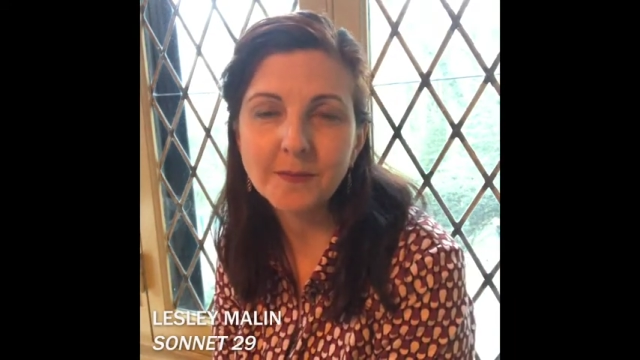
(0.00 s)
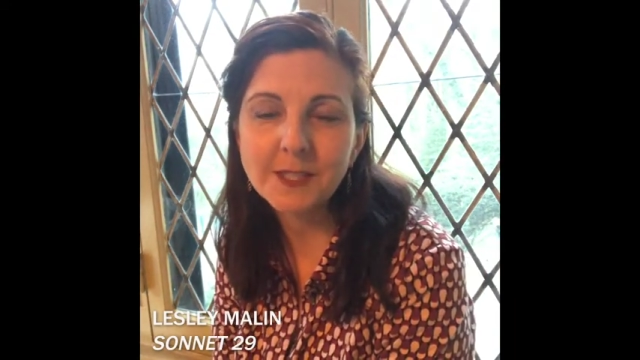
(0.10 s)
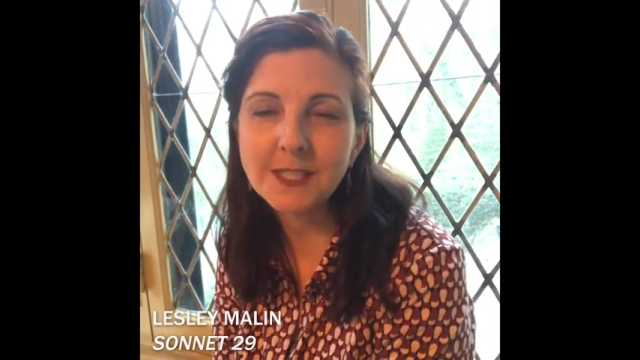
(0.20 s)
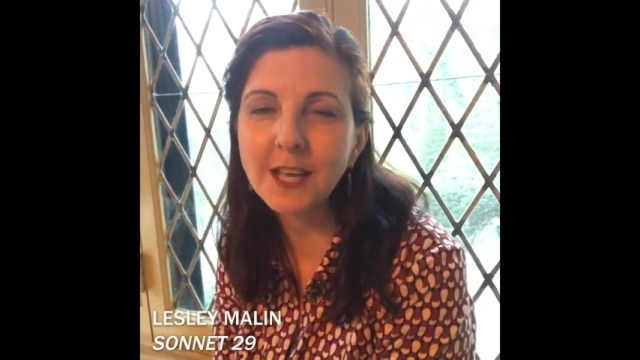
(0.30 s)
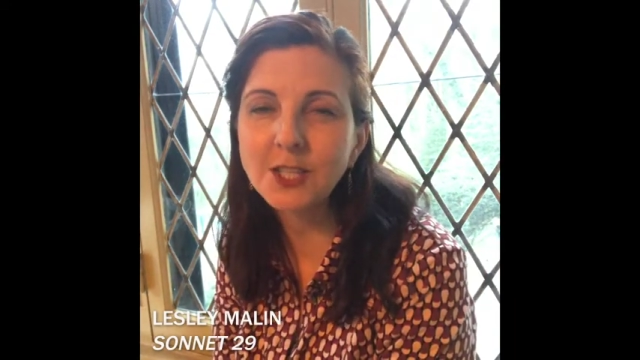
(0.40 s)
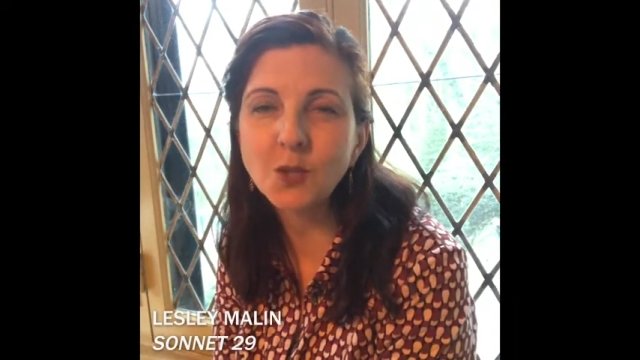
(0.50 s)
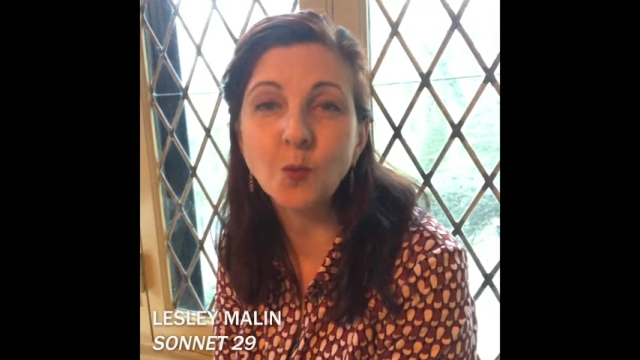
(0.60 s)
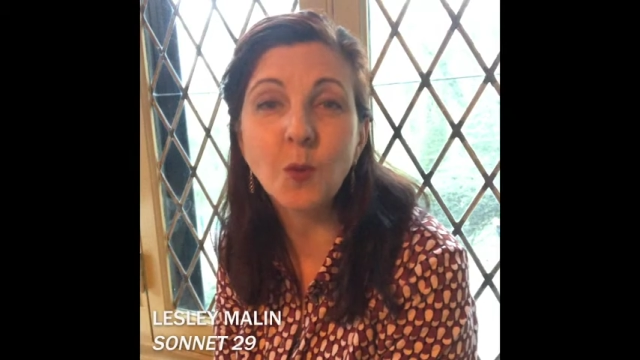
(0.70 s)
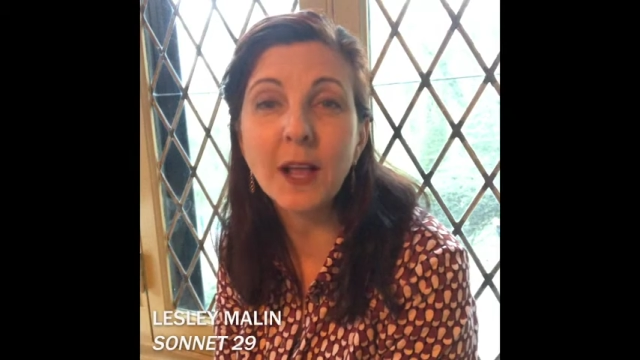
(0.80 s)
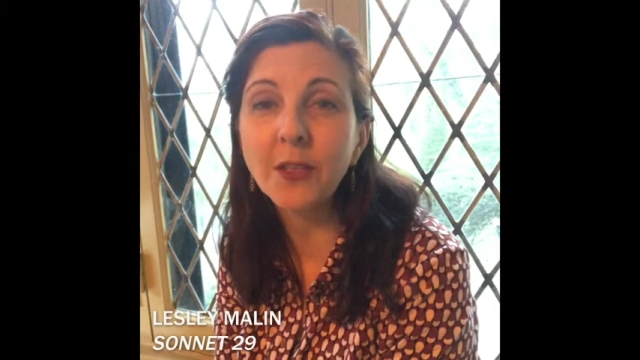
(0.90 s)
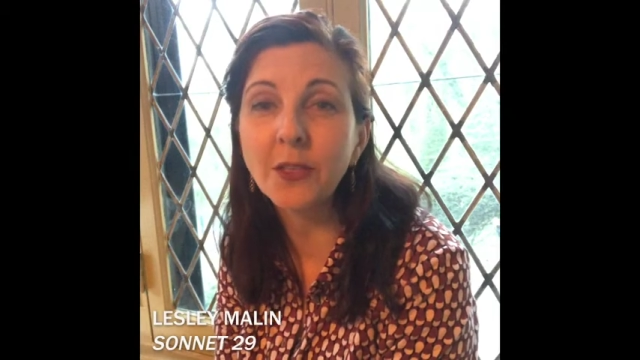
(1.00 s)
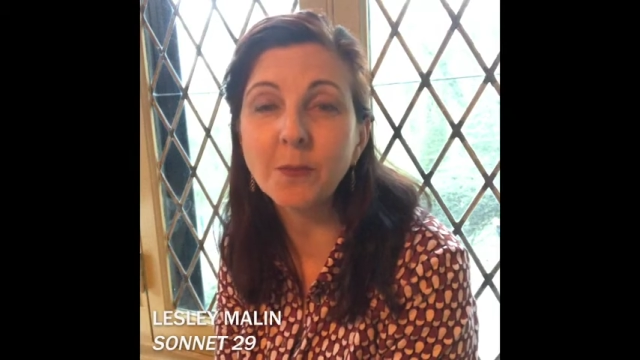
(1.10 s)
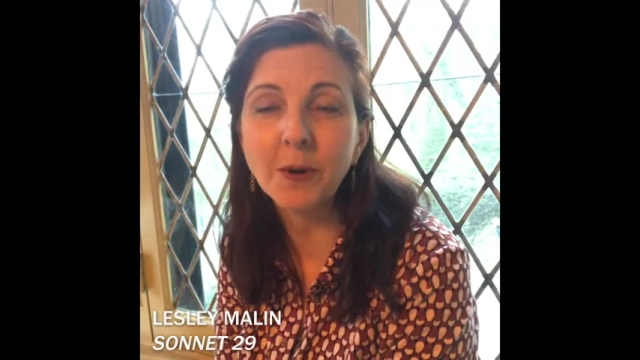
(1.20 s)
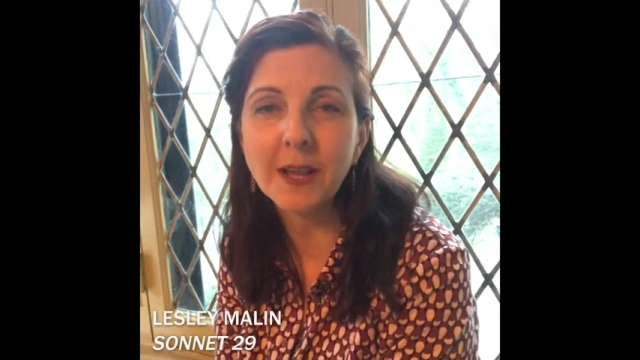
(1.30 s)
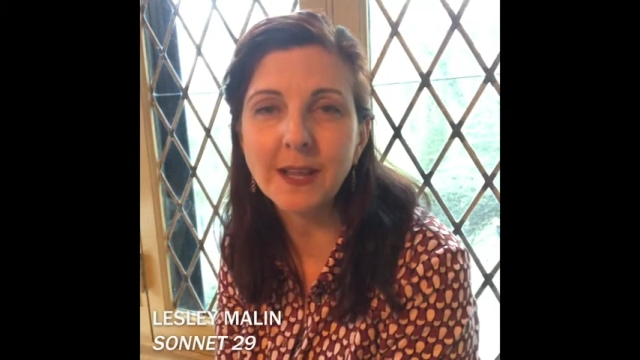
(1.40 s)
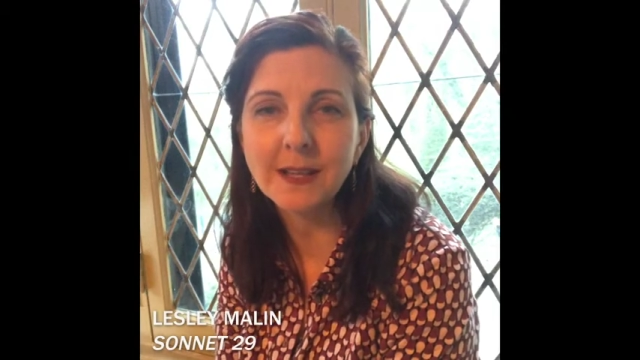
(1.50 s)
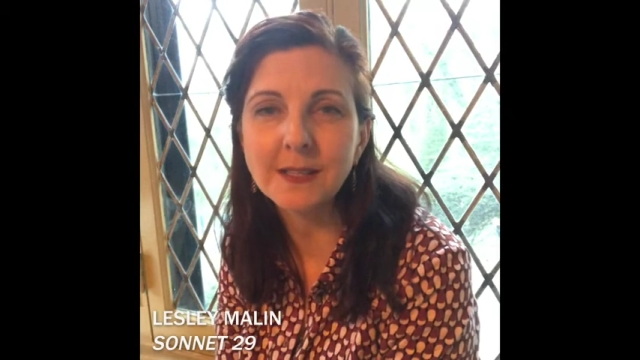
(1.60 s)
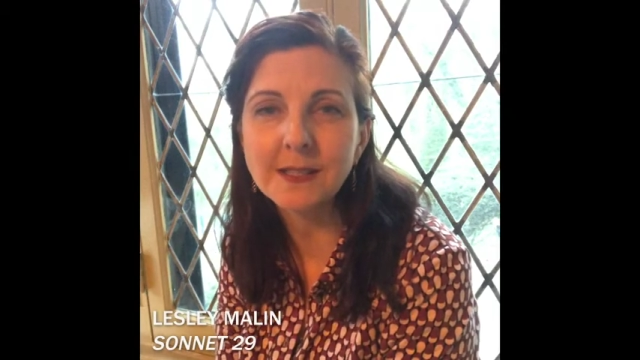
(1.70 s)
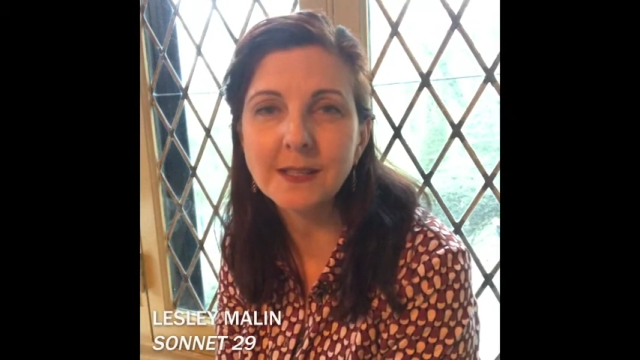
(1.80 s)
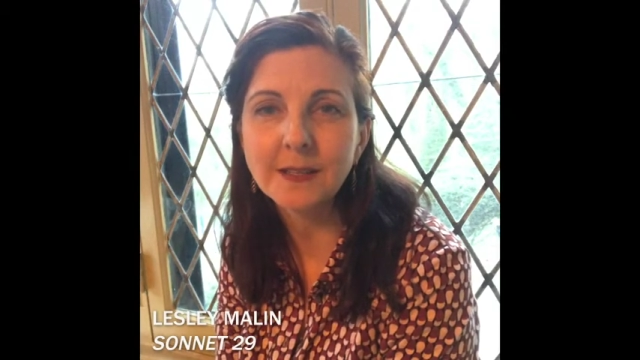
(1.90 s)
such wealth
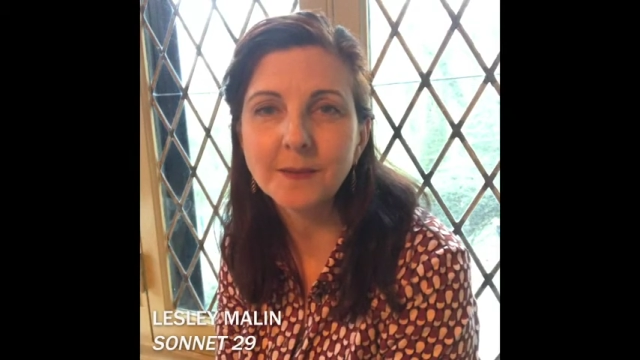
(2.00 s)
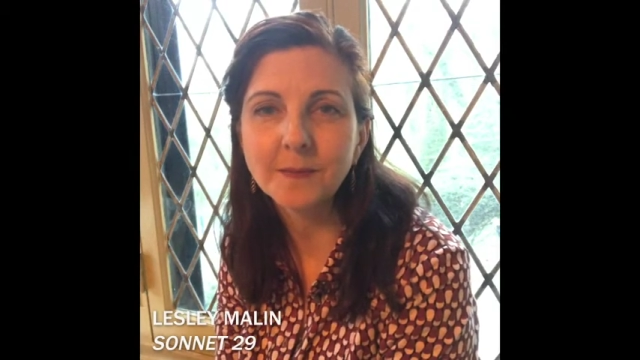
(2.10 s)
brings,